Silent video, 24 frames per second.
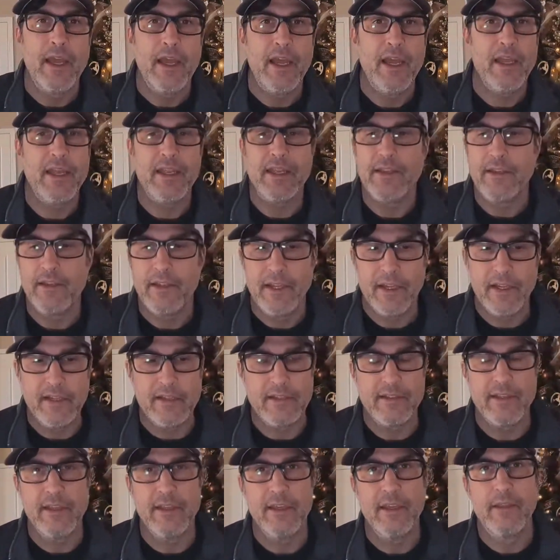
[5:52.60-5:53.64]
hey
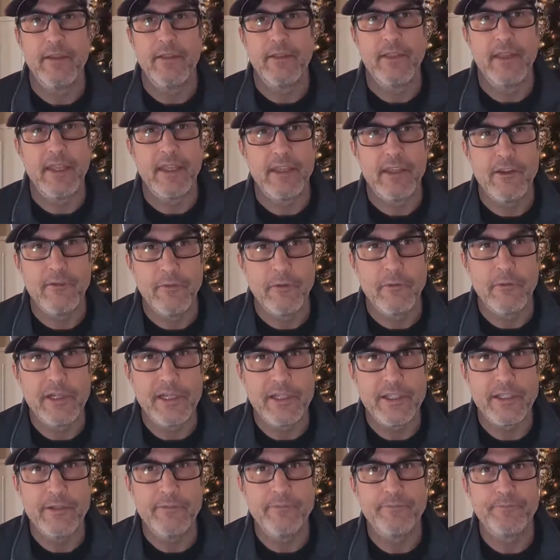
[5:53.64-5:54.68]
guys, thank you for
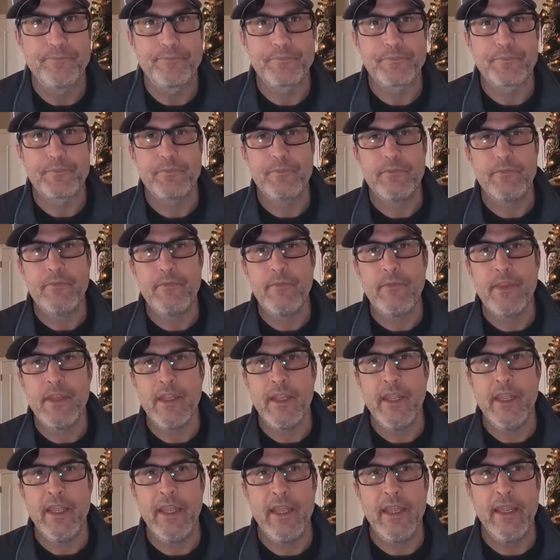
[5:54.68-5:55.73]
watching,
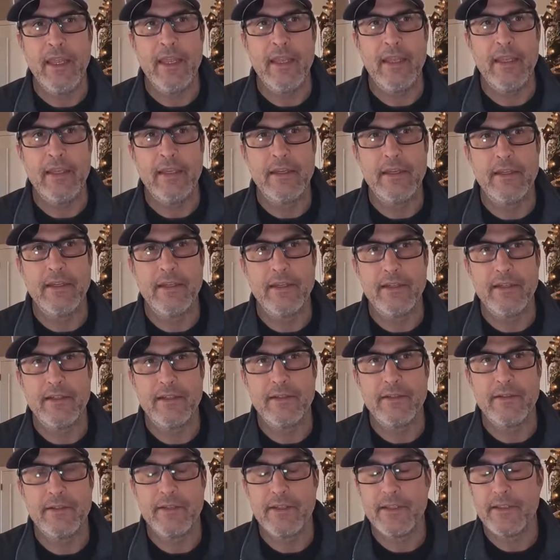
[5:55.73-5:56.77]
and
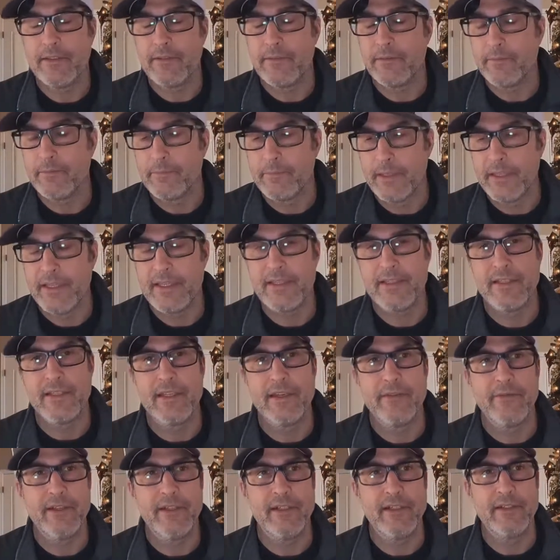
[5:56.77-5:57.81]
please
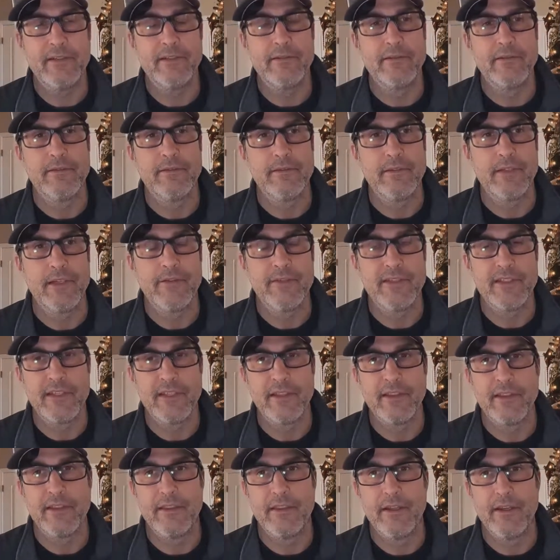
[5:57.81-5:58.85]
give us
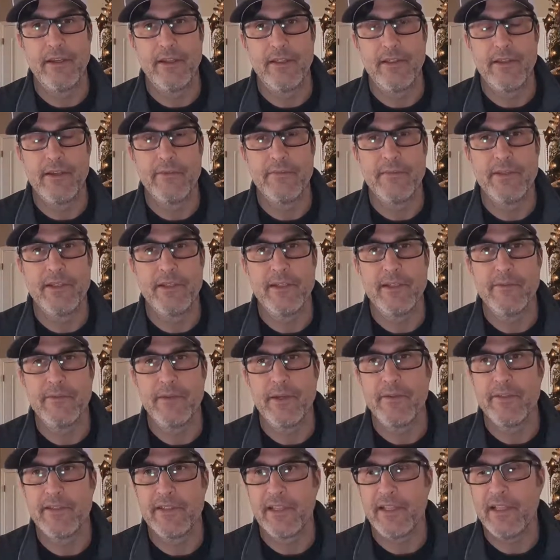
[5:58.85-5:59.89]
a thumbs up,
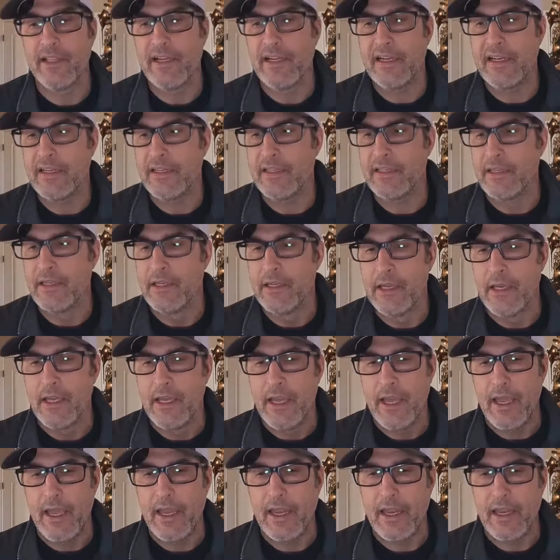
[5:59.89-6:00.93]
give us a like,
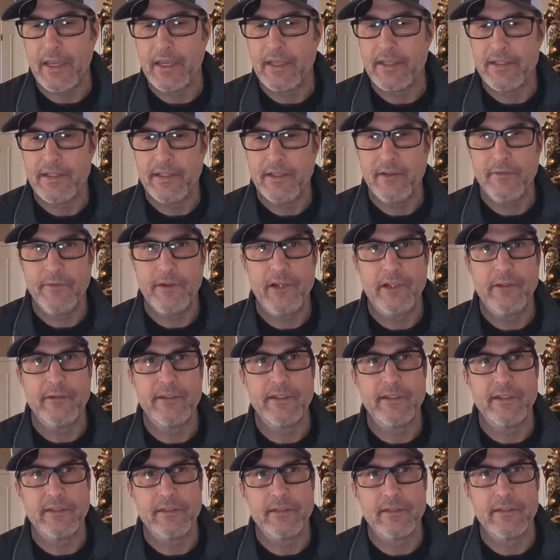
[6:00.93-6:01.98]
and consider
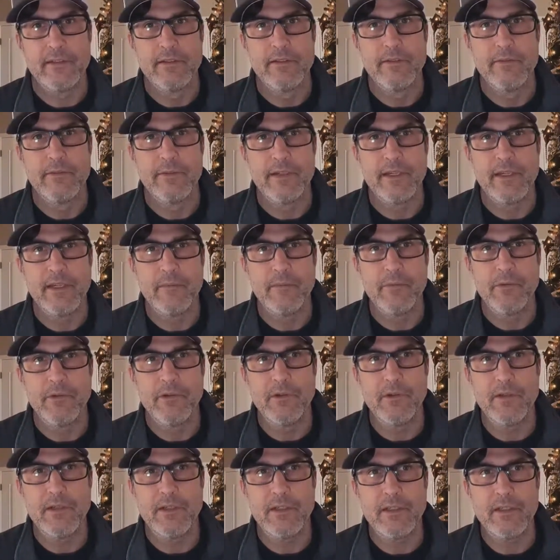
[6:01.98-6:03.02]
following us. We got
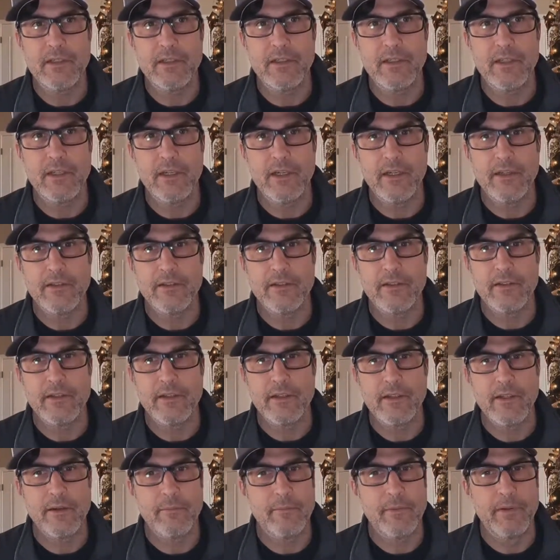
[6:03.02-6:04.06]
more,
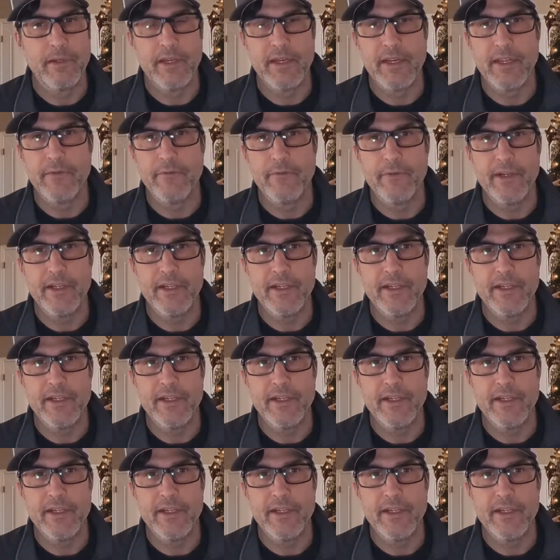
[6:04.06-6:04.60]
got plenty of